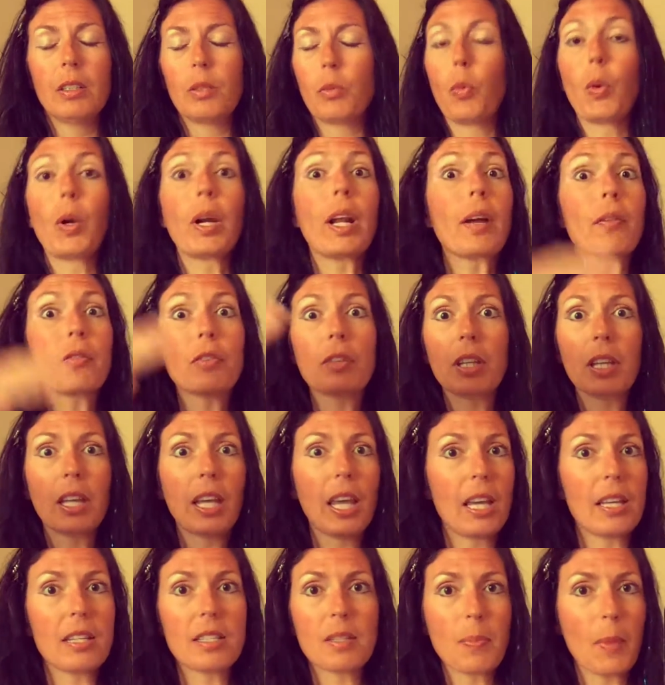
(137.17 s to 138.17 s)
Whatever the
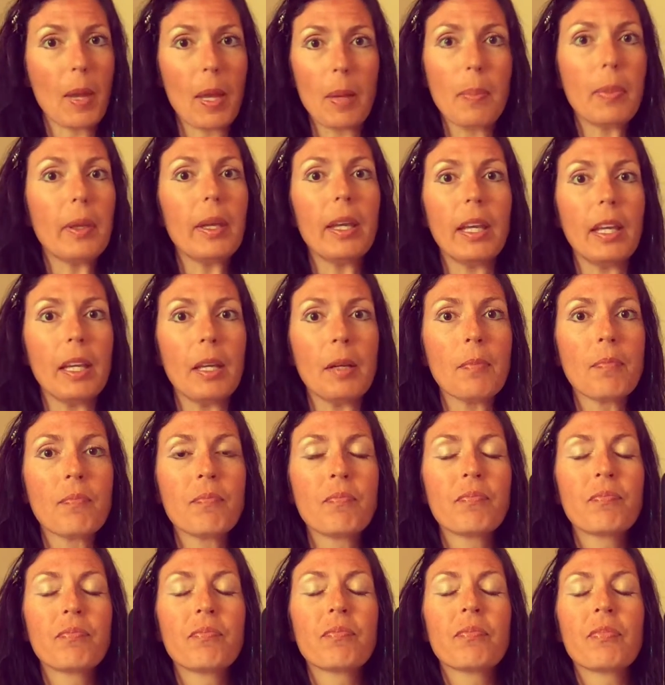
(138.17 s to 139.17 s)
case may be,
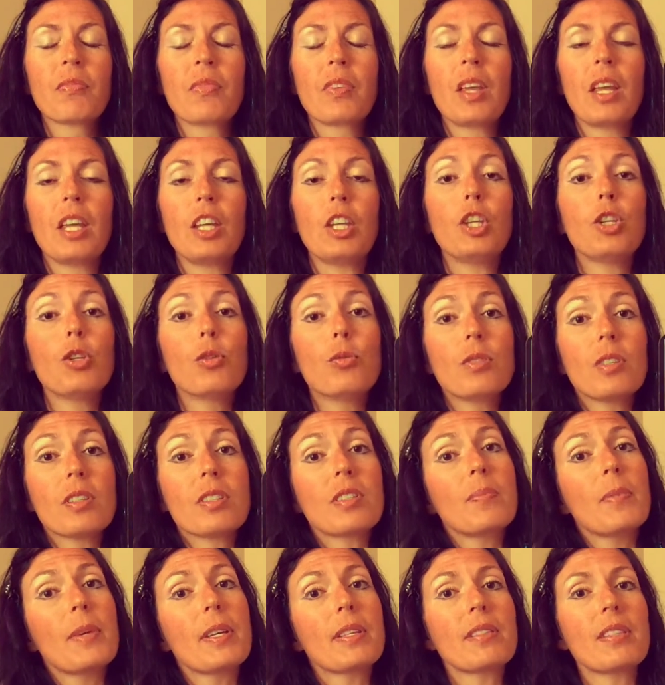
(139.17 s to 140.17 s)
you
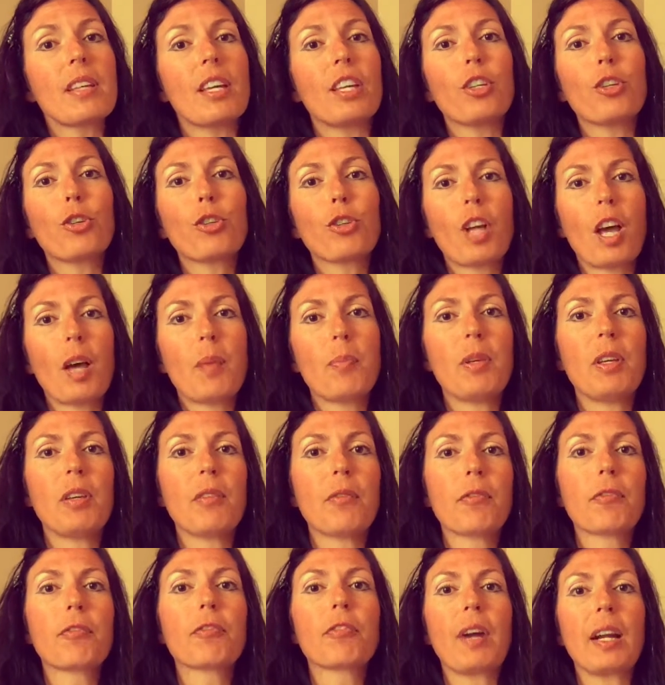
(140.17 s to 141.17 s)
dismiss it. You're not
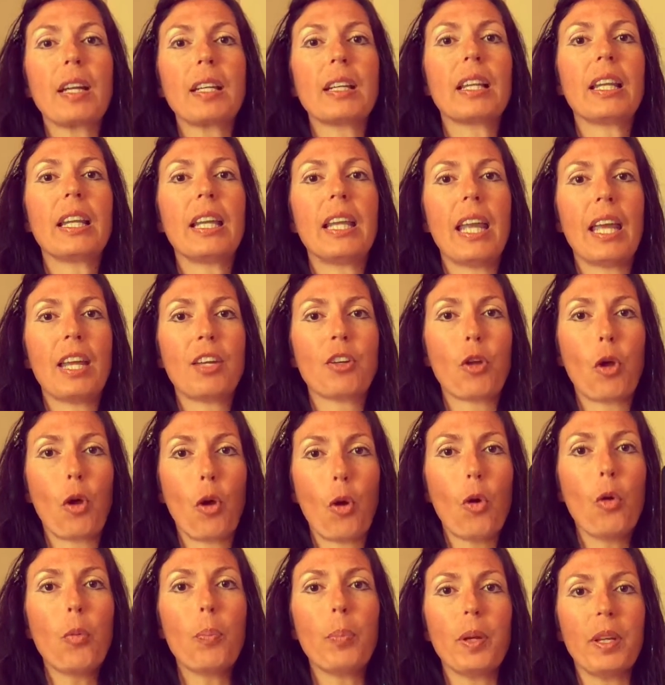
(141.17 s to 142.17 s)
being friendly and
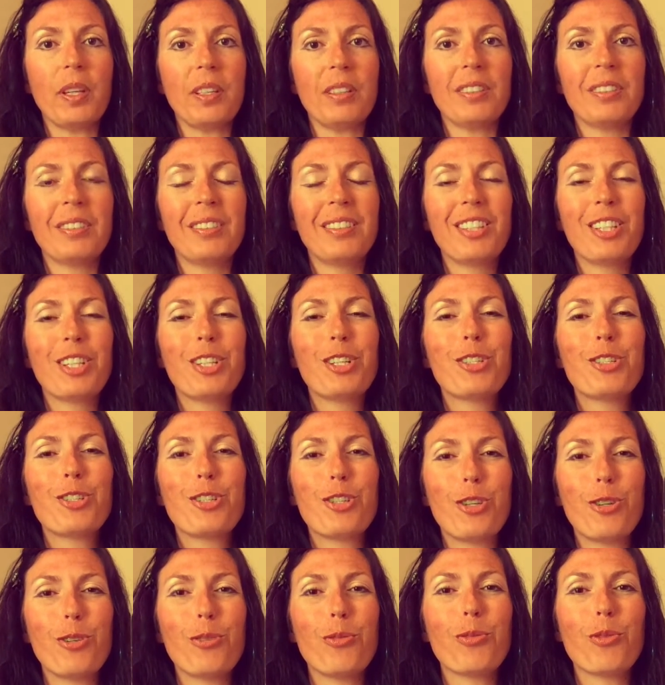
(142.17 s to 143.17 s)
open
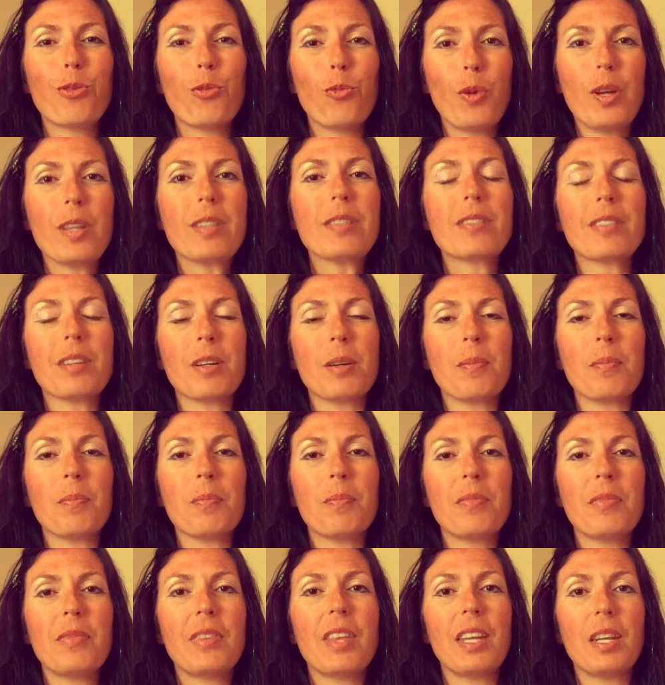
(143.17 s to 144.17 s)
to the
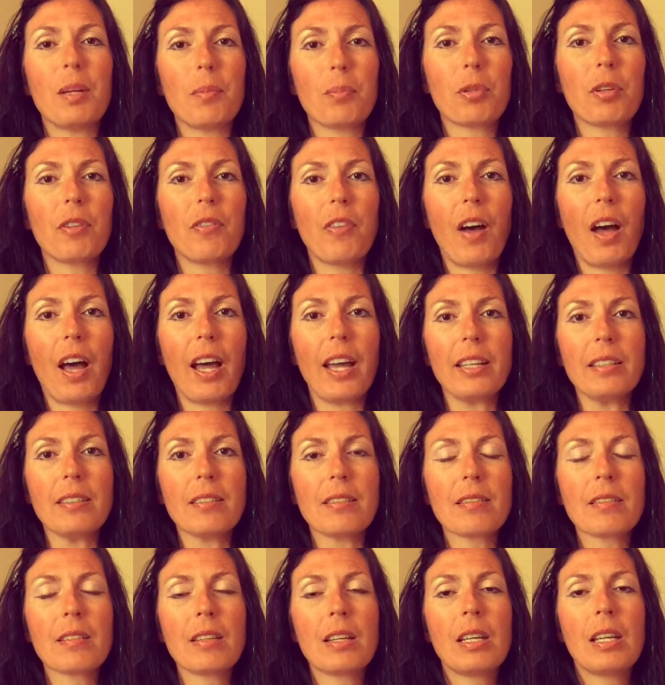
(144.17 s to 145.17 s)
wisdom that it
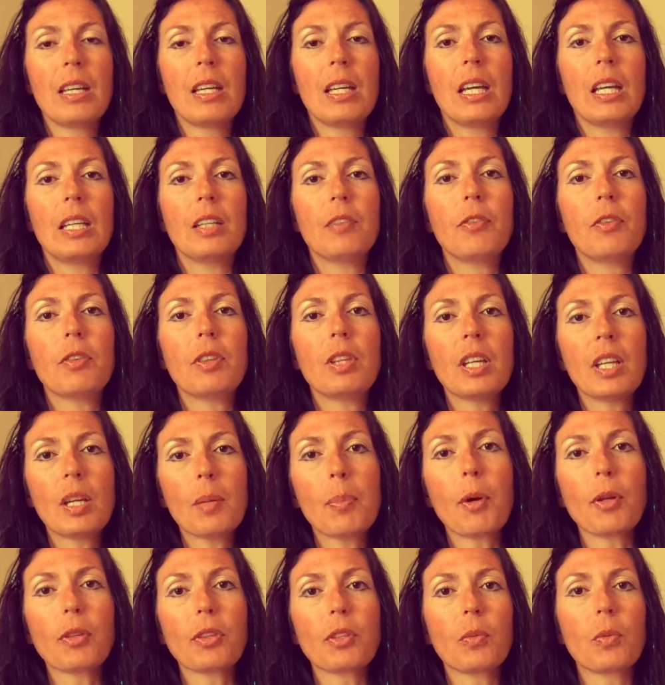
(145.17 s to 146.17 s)
provides. And if you think
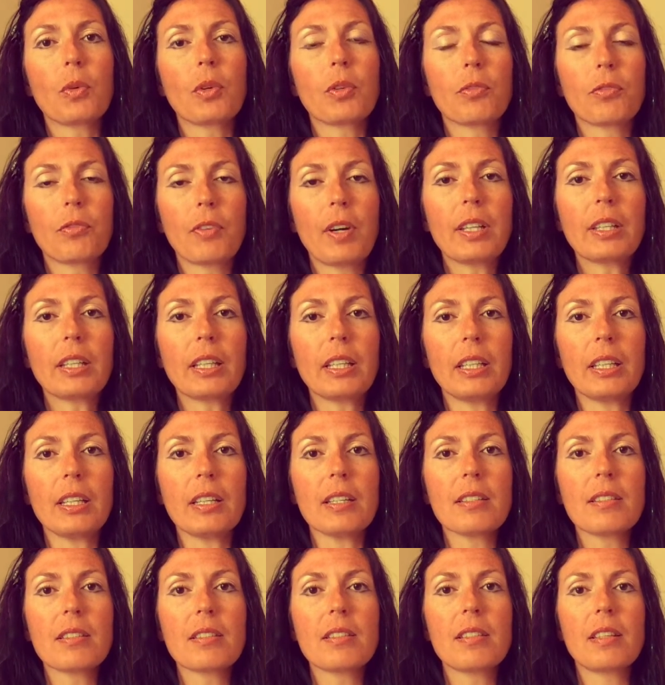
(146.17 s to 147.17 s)
about the word
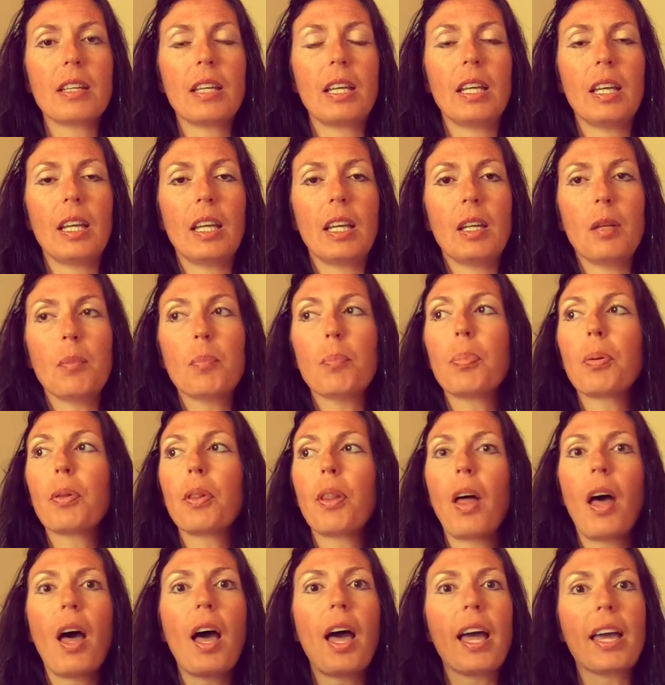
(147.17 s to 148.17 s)
friendliness, it
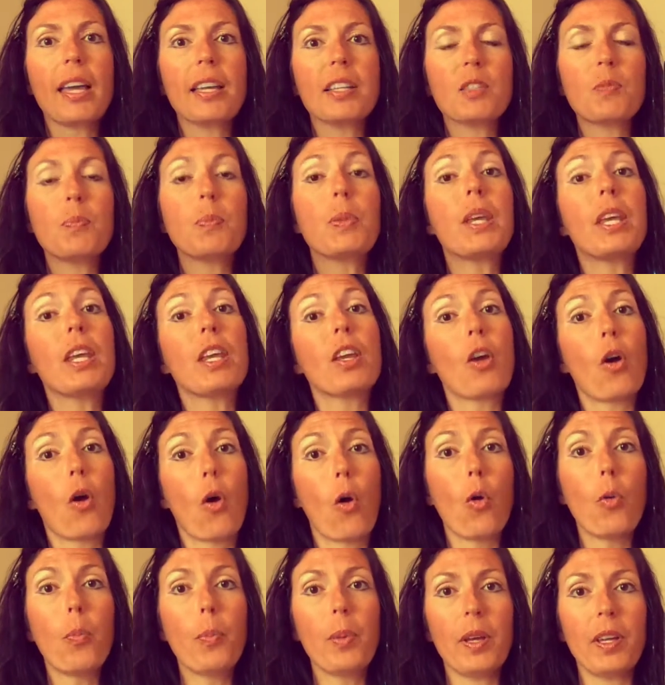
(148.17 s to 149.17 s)
implies being
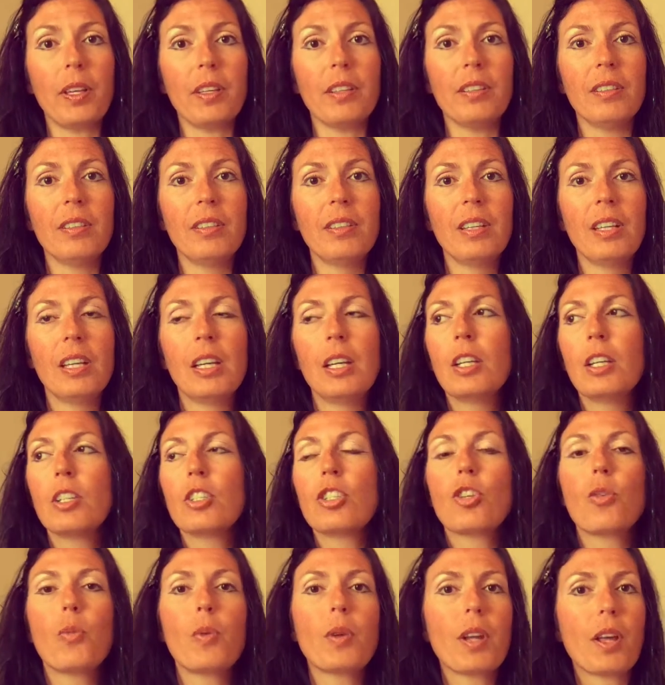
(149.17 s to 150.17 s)
open
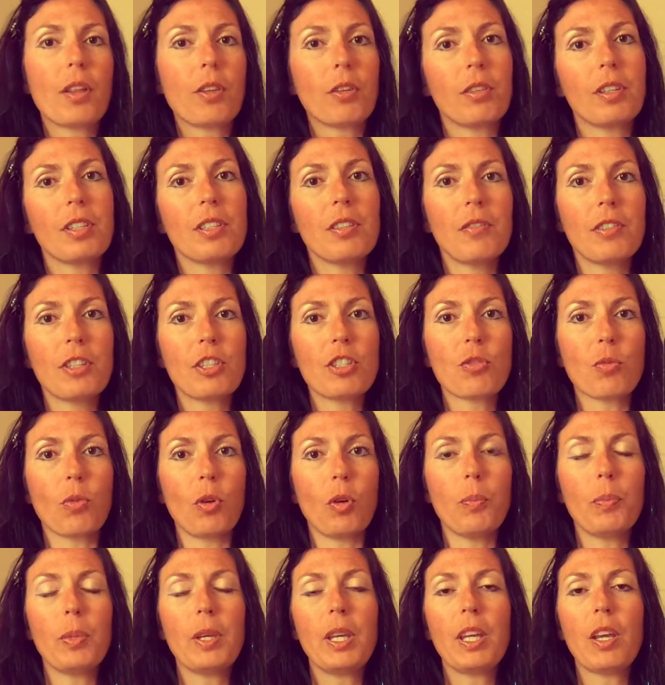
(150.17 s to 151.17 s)
to another
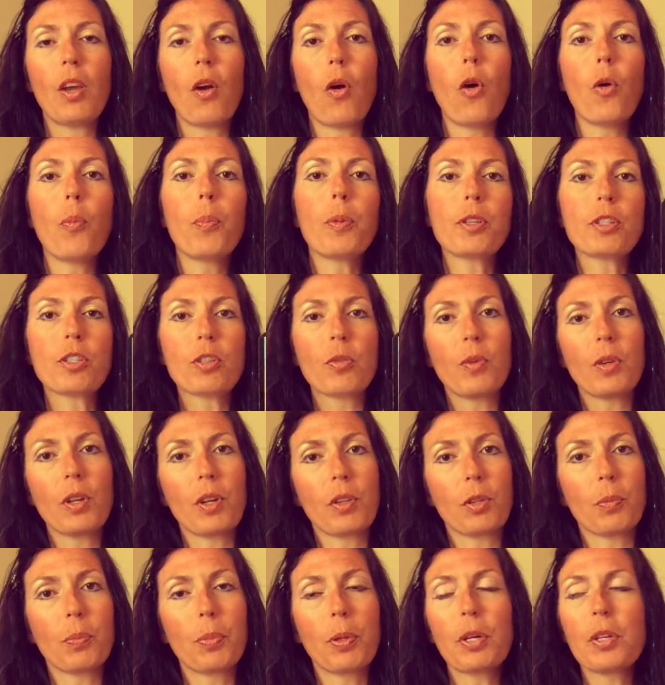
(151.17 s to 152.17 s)
individual, being open to
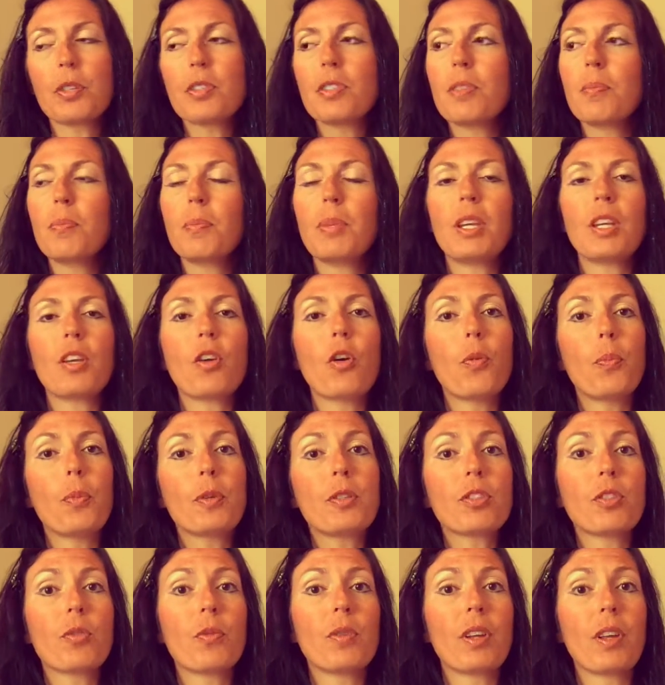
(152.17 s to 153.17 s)
another person, being
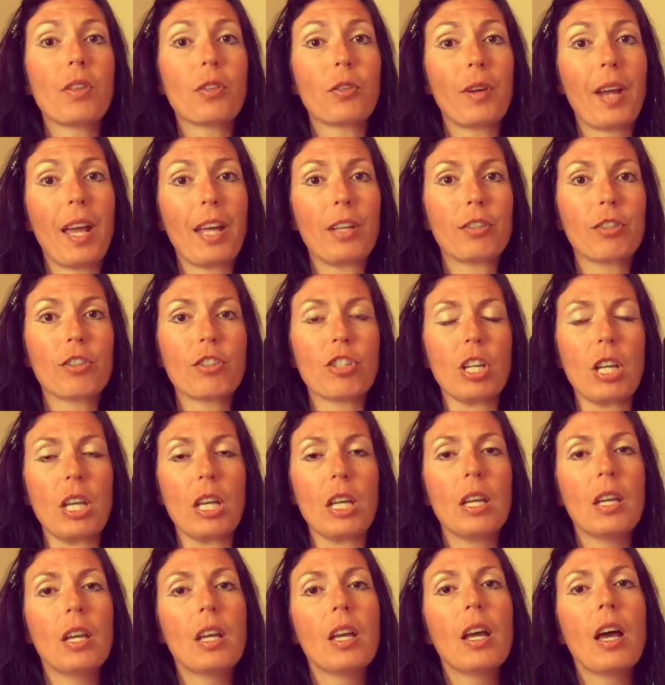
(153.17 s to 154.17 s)
open to another
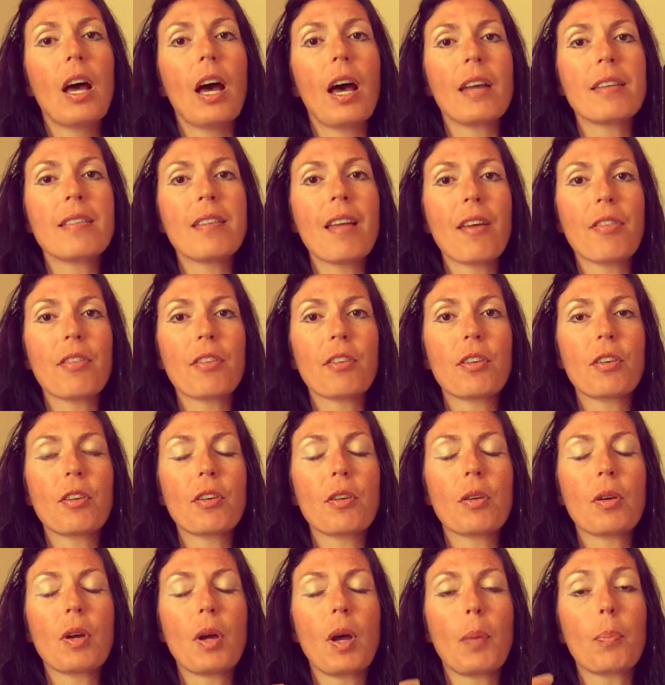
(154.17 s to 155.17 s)
energy,
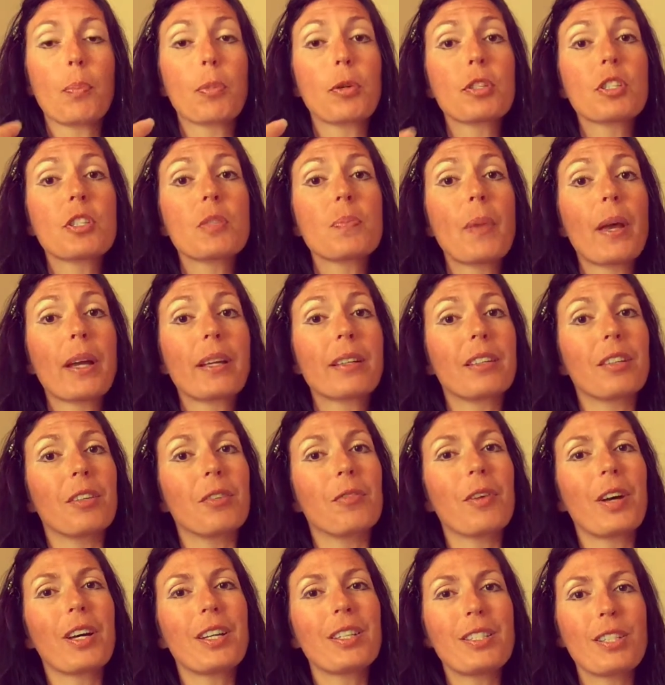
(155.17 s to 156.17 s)
another
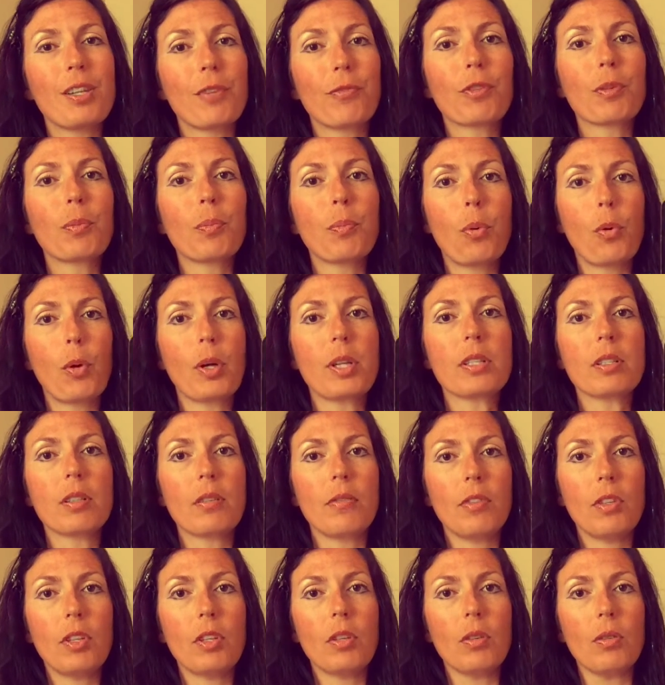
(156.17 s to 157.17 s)
perspective, a different point
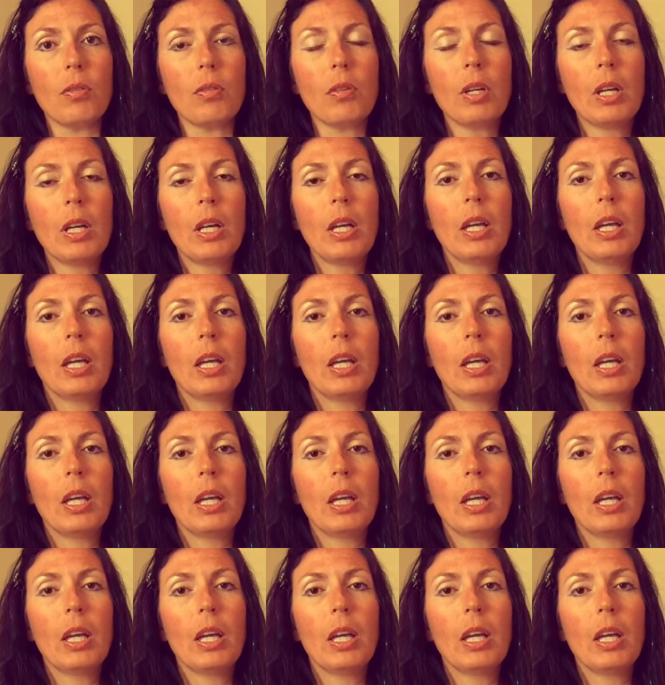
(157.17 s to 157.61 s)
of view.